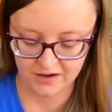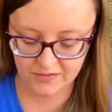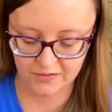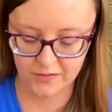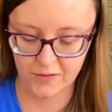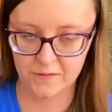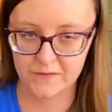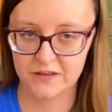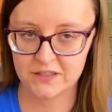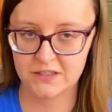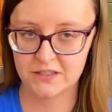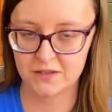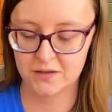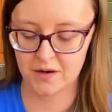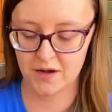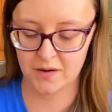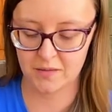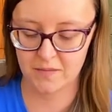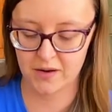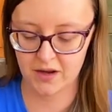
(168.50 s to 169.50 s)
don't know if this is
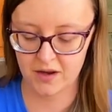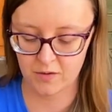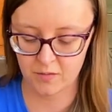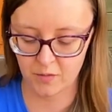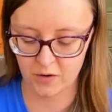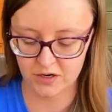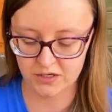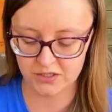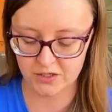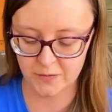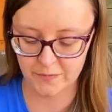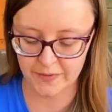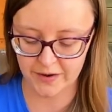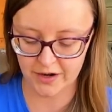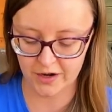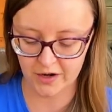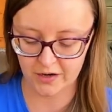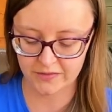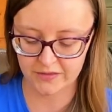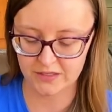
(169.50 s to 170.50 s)
gonna make it worse or
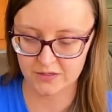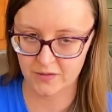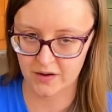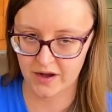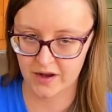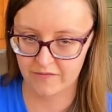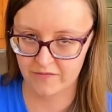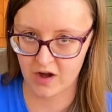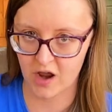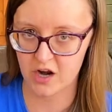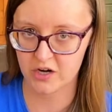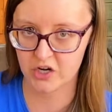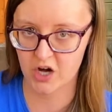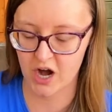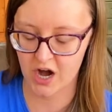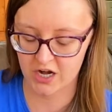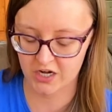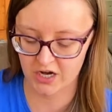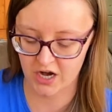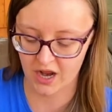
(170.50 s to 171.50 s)
better. This one I have not
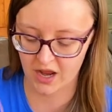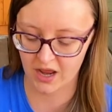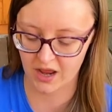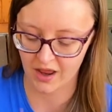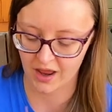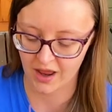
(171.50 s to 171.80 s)
tried yet.